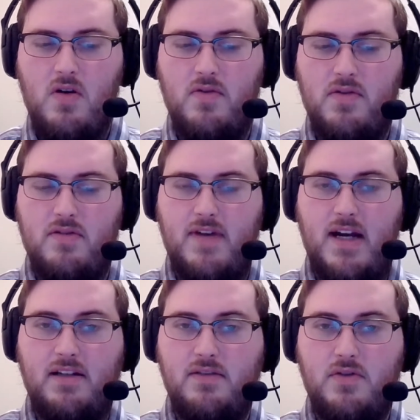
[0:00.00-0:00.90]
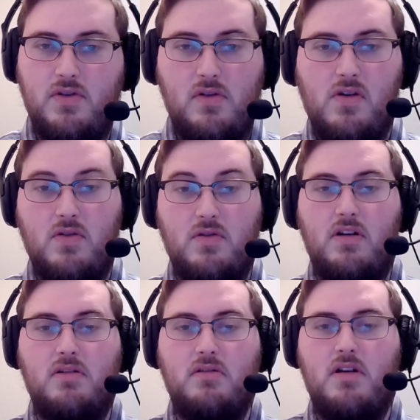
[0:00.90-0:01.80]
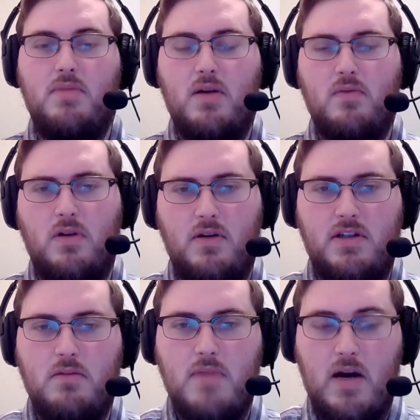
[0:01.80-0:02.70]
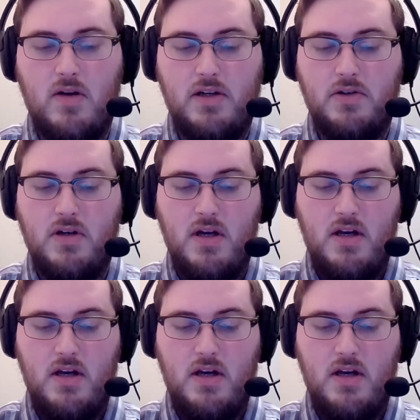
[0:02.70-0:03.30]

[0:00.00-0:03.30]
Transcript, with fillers: or the defective, she also talks a lot about regards to marriage.